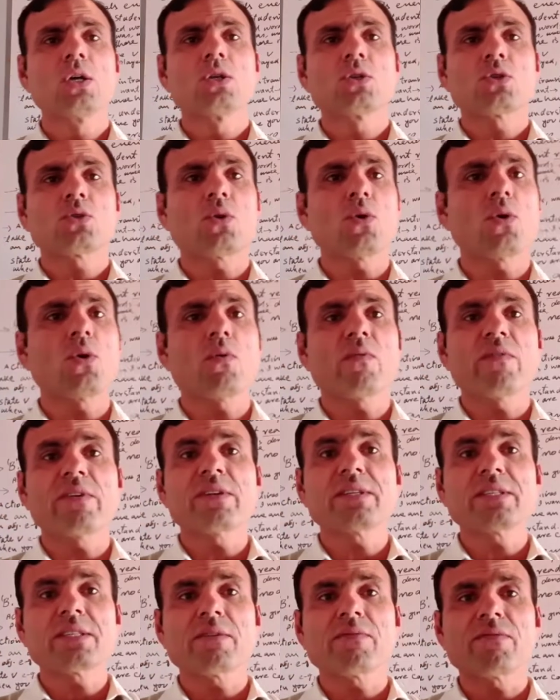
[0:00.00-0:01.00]
So
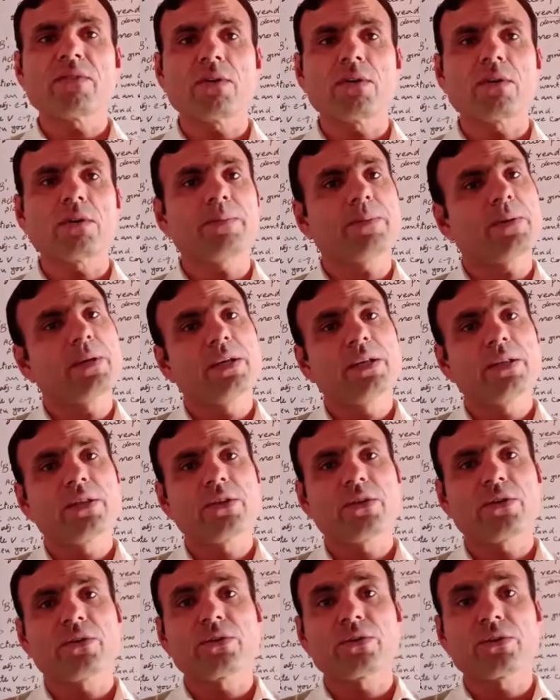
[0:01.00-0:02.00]
what's the verb?
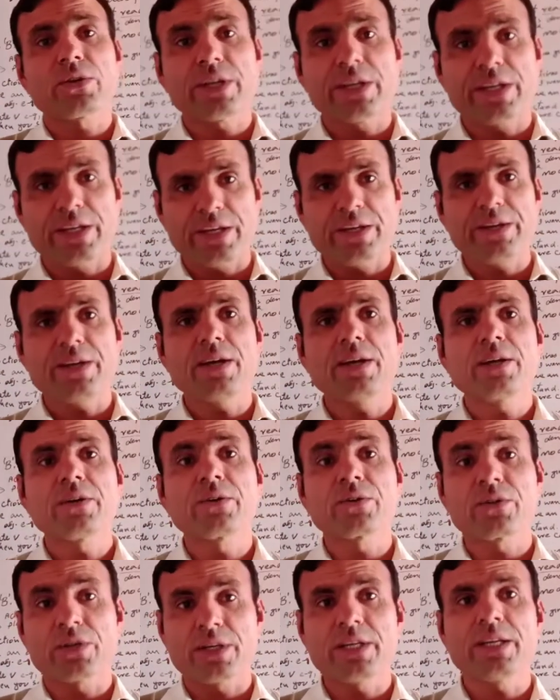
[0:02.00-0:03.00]
The read.
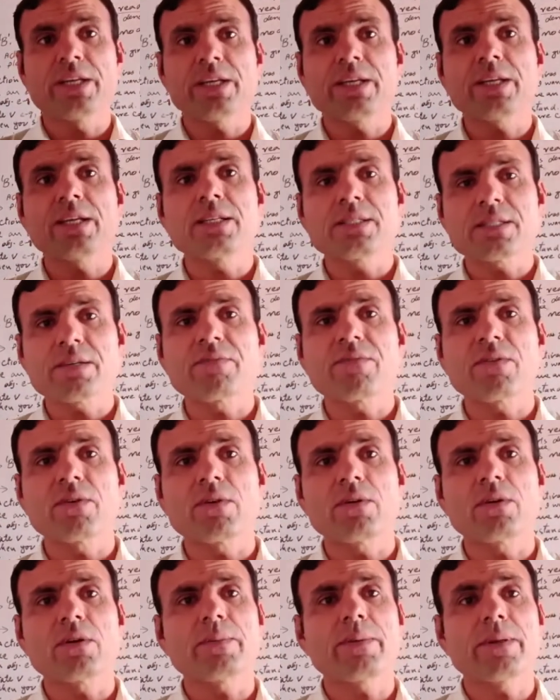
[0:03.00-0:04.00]
Reading is a
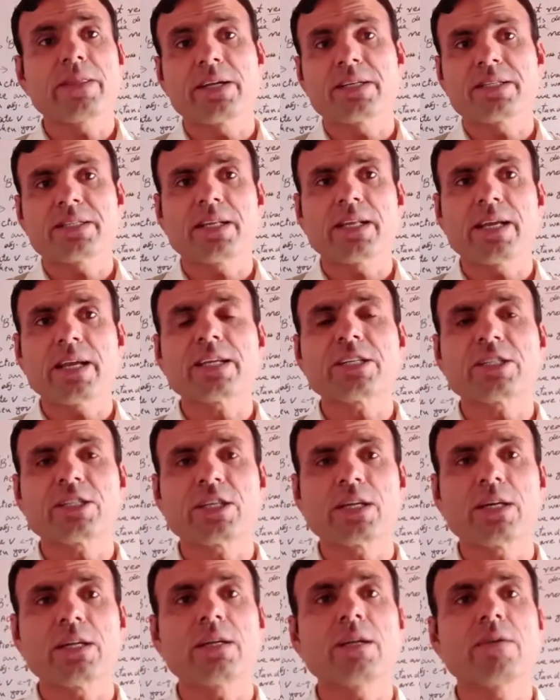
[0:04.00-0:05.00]
verb. That's an
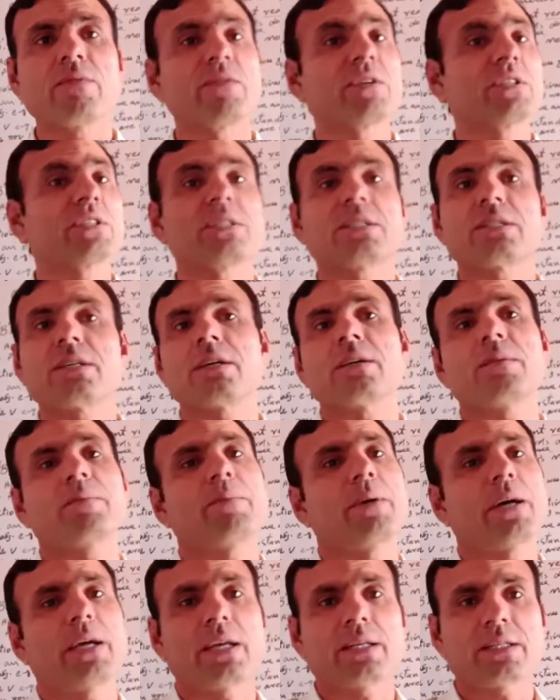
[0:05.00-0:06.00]
action which is done
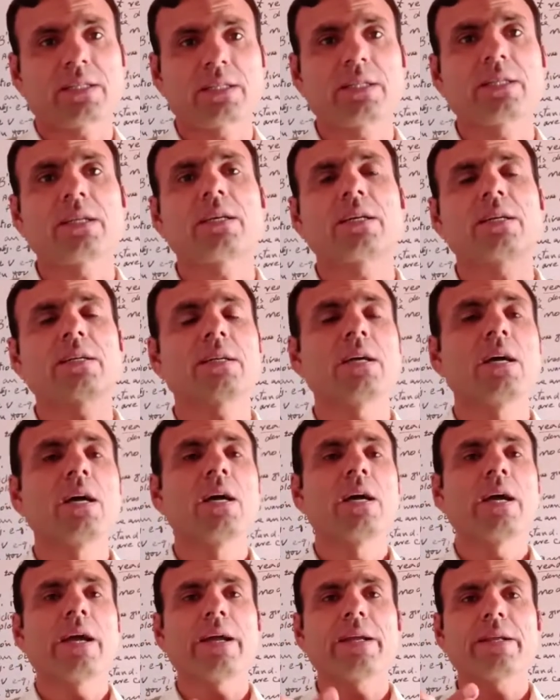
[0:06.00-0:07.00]
by a student.
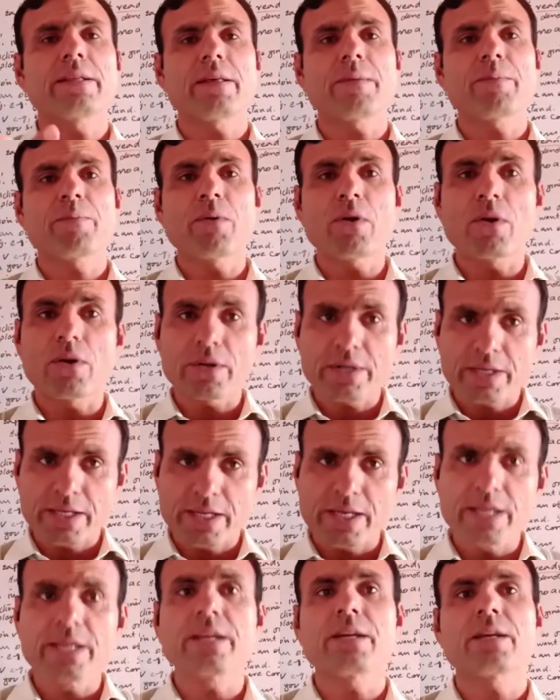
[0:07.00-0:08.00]
And the
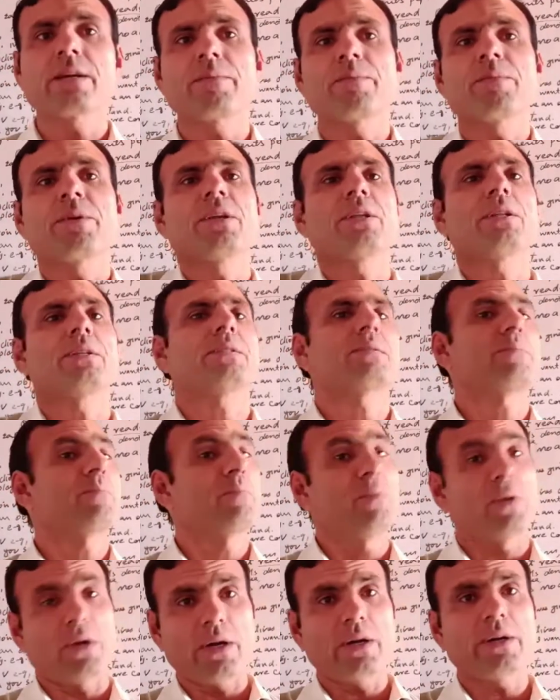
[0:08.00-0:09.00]
barking means
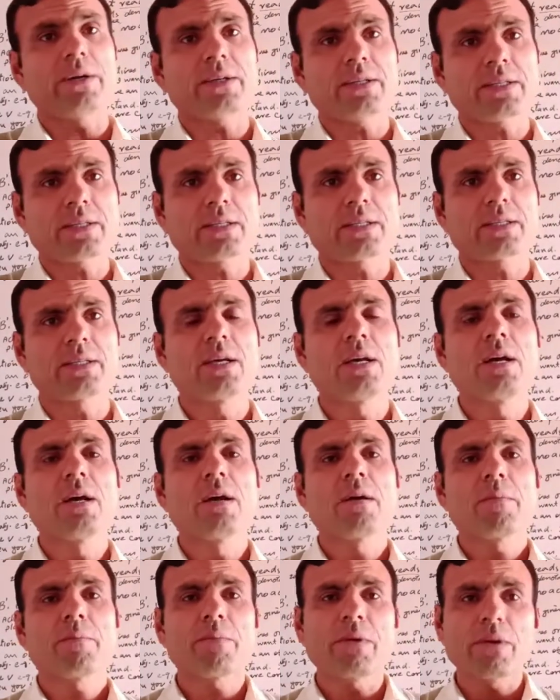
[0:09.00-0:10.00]
barks.
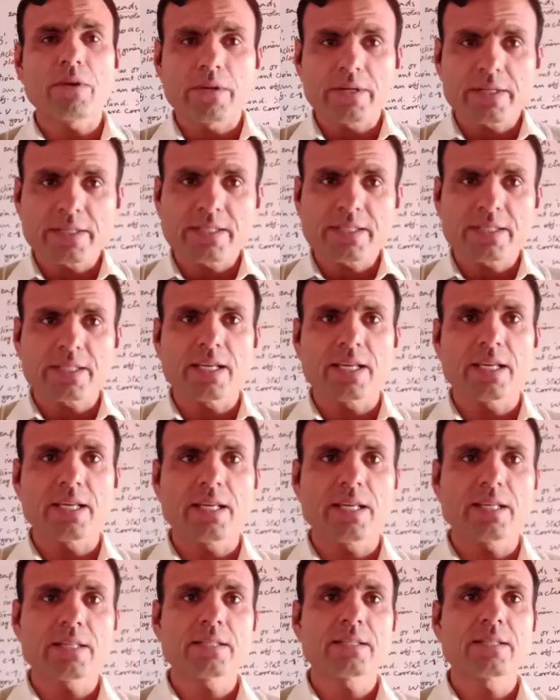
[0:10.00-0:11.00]
Barks
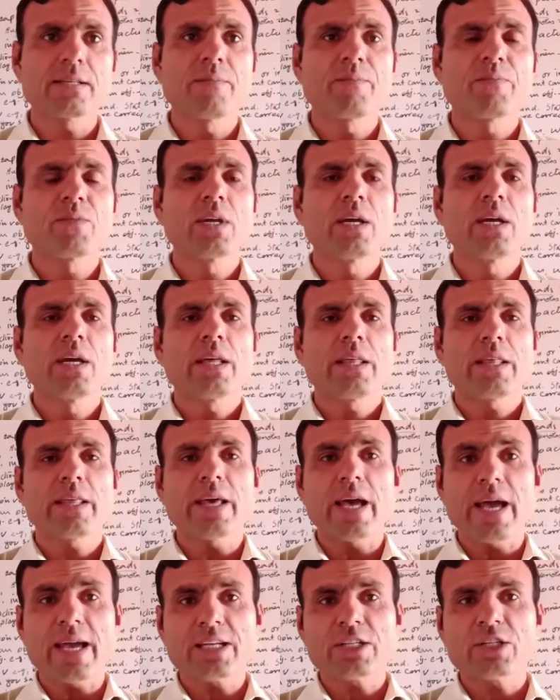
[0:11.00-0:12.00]
is the
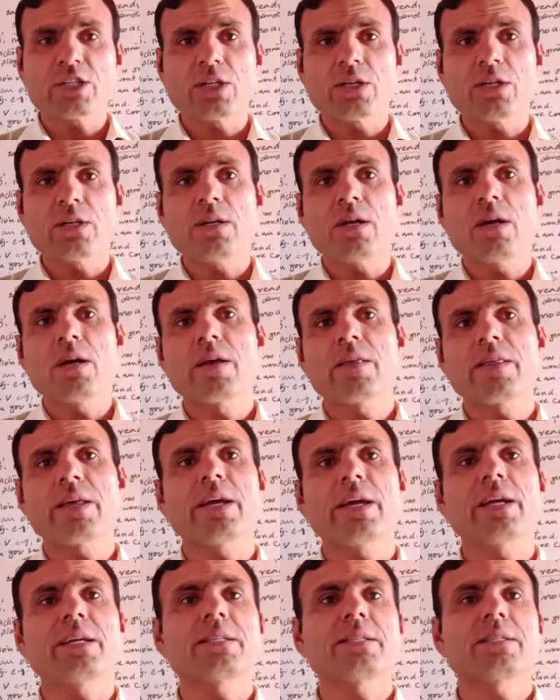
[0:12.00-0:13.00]
action
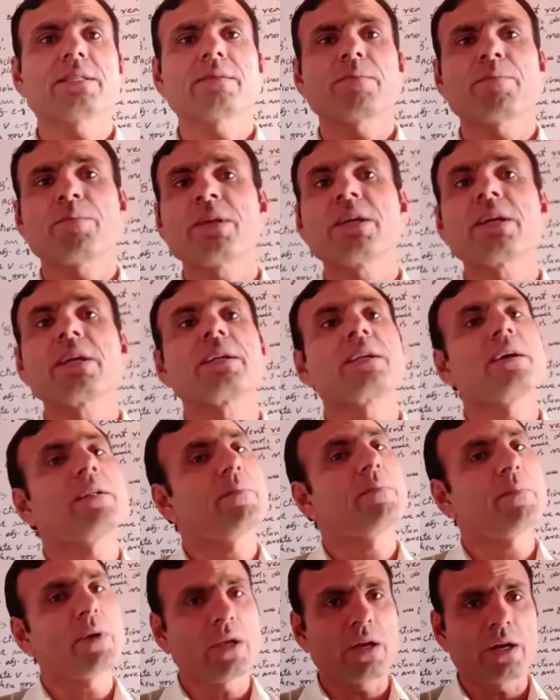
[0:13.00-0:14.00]
that is being
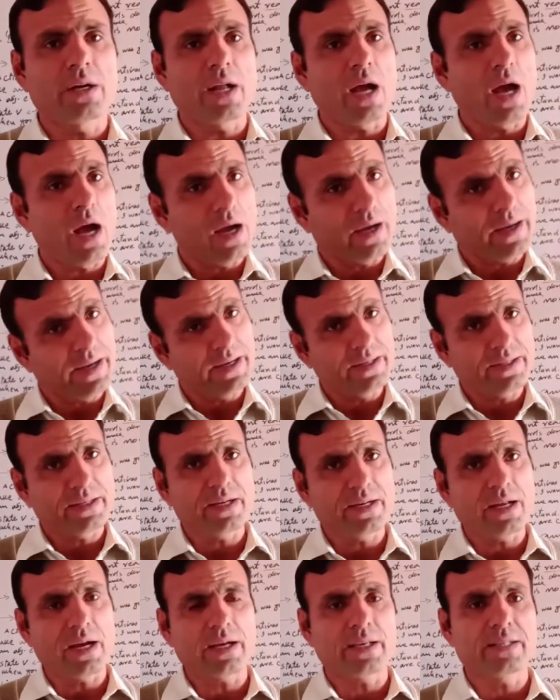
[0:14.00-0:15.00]
done by a dog, and the
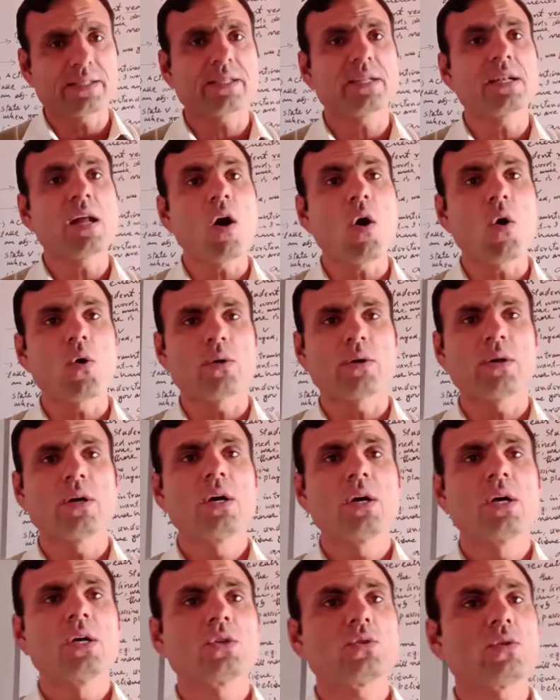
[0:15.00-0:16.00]
dog is a noun.
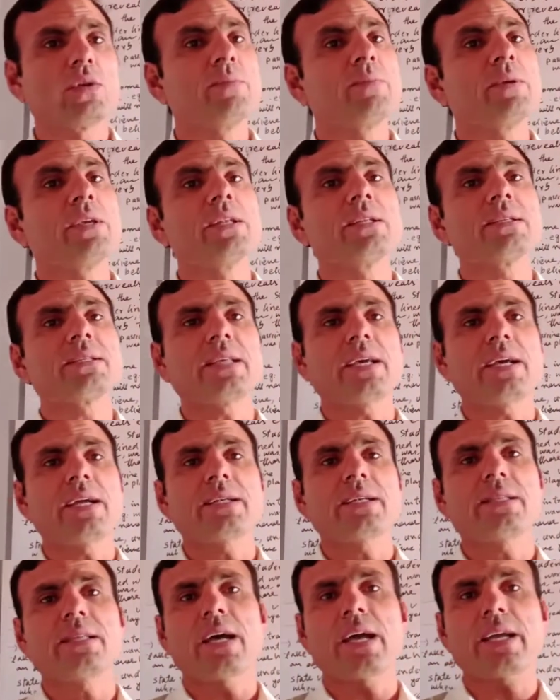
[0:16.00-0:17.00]
So it means
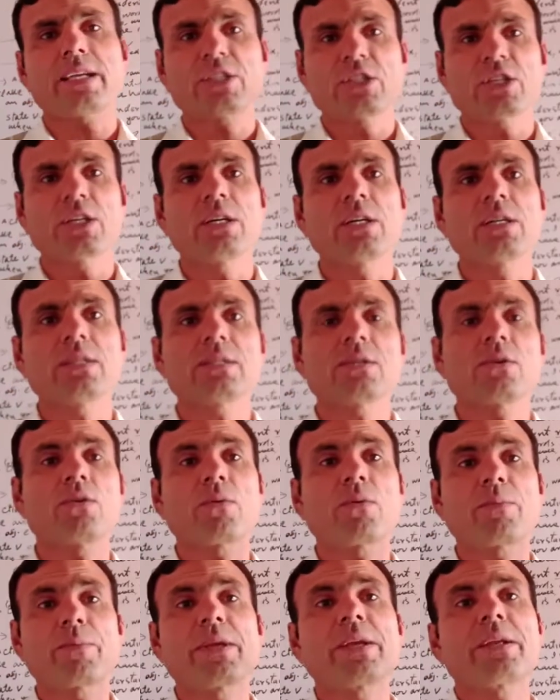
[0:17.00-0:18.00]
that the actions
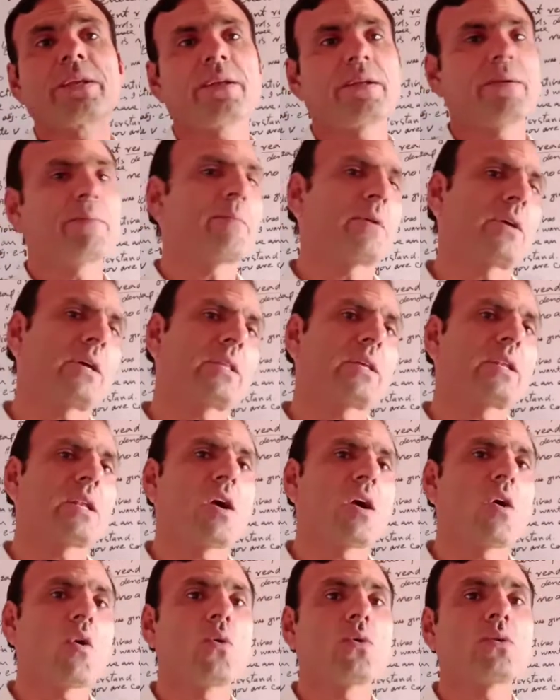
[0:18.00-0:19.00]
are being done by the
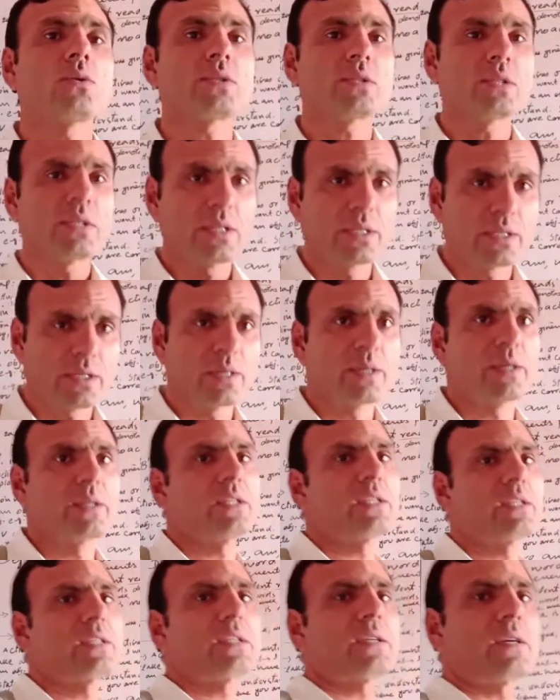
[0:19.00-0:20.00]
nouns,
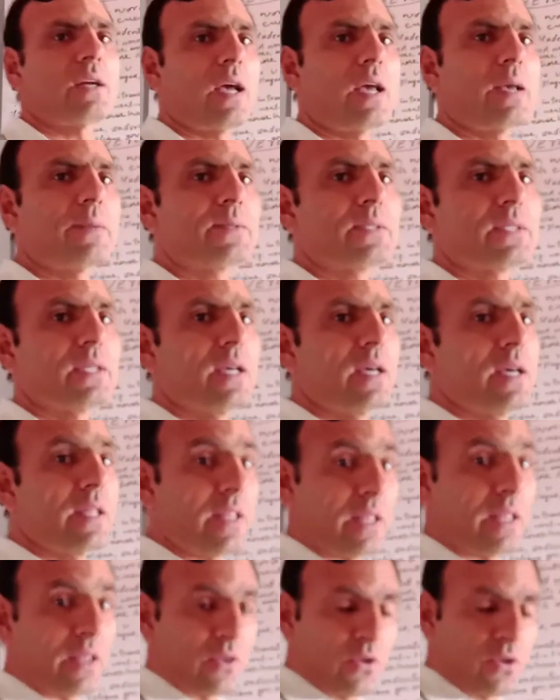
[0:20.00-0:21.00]
describes
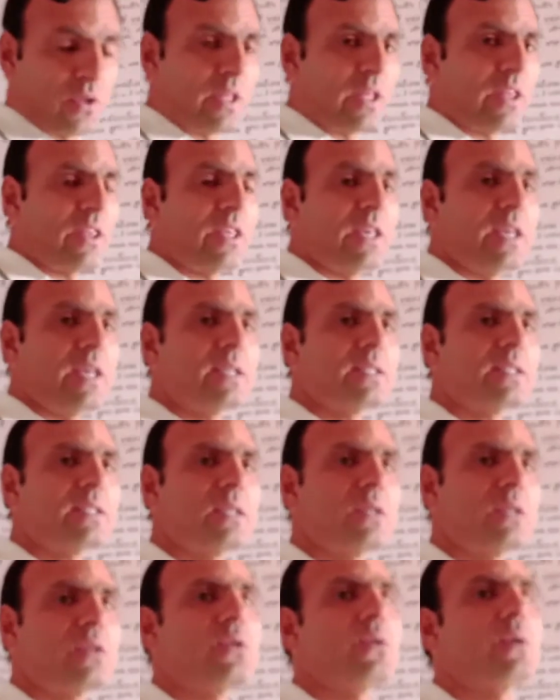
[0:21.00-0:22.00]
the things
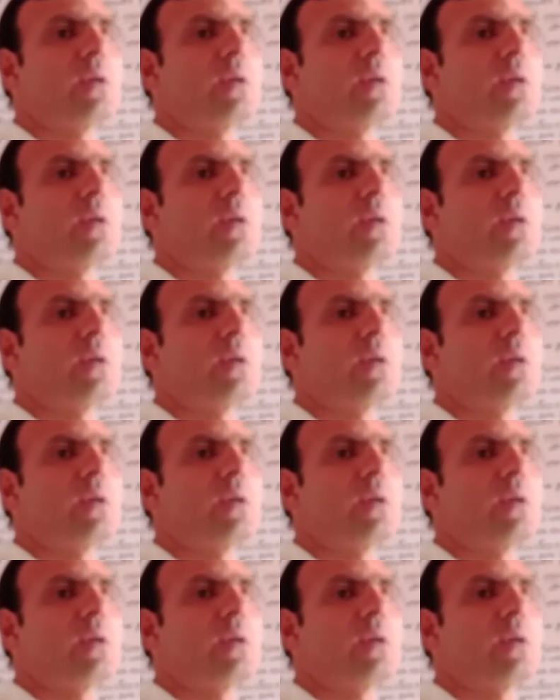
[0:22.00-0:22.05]
that